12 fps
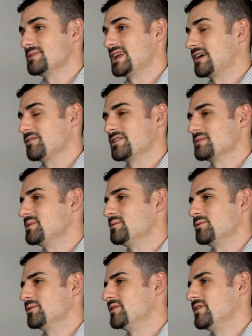I mean, I don't think
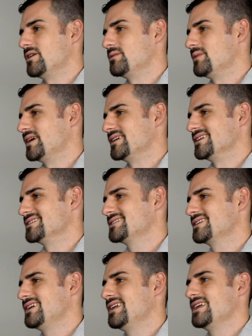people would have known about us